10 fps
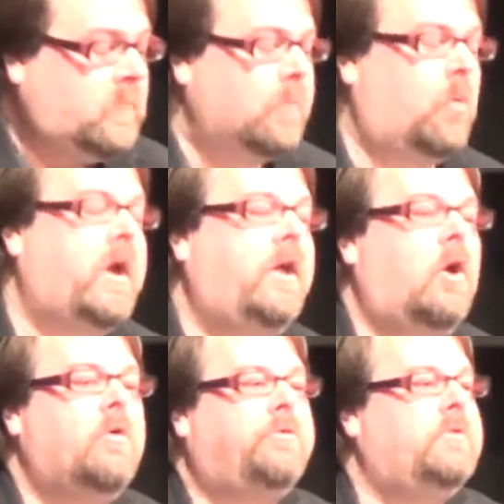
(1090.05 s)
But when I
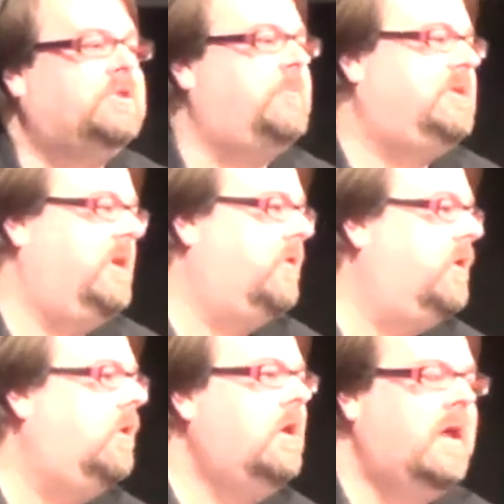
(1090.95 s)
go through this
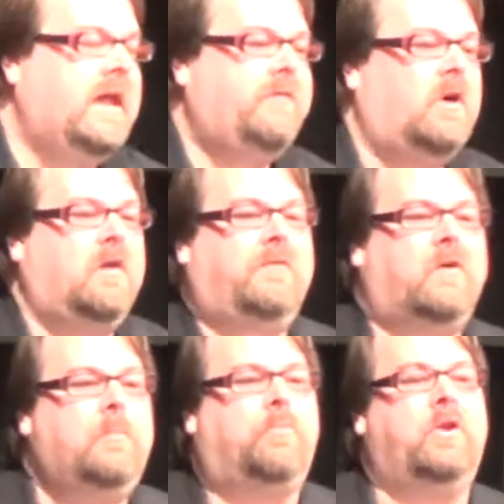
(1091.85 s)
material, even on a
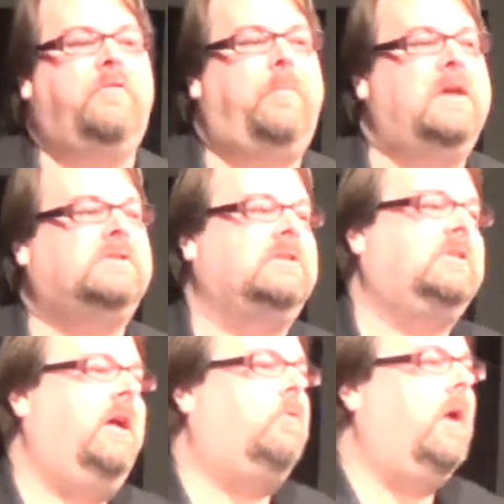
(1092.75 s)
very brief
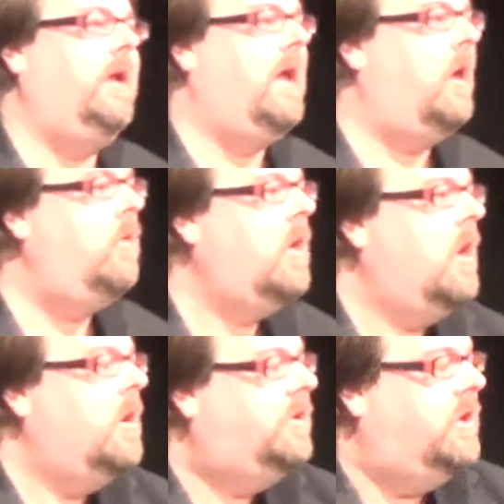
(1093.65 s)
basis like right now,
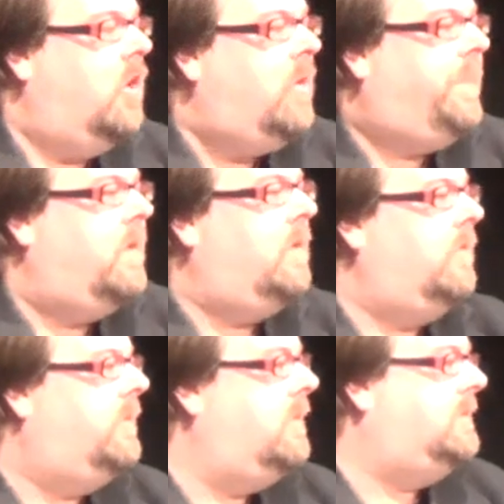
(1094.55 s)
do you know what
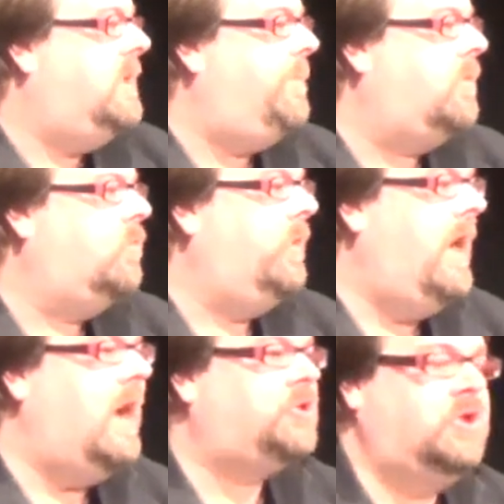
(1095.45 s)
the typical
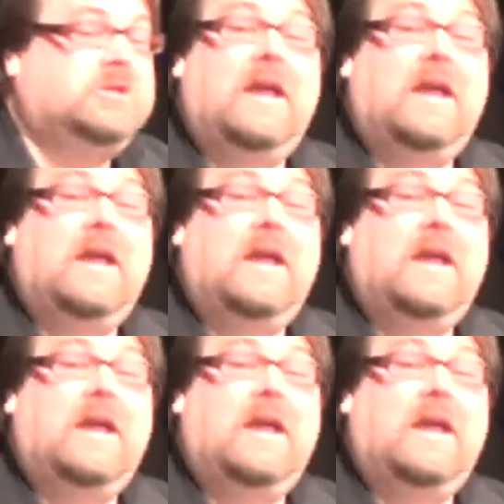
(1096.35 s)
reaction is?